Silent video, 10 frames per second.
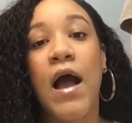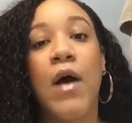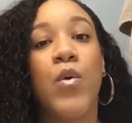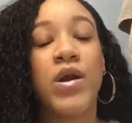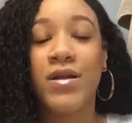
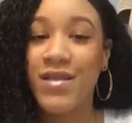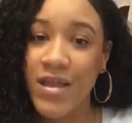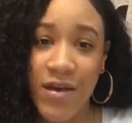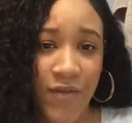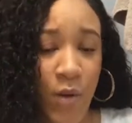I want to
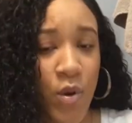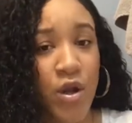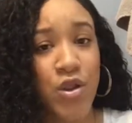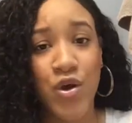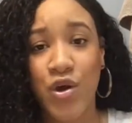live. I want
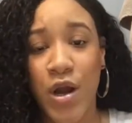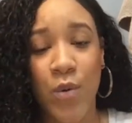to learn.